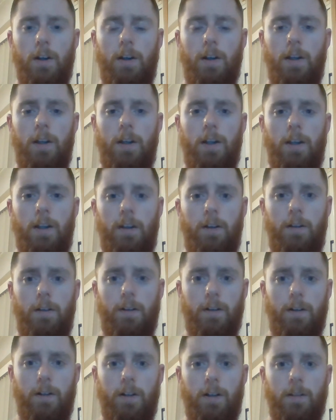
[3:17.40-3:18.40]
and
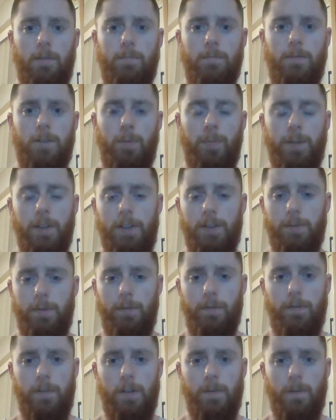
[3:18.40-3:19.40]
complains of a
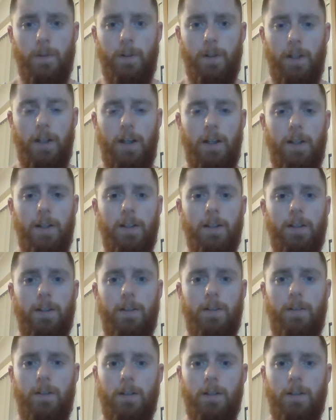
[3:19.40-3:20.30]
fever and a headache,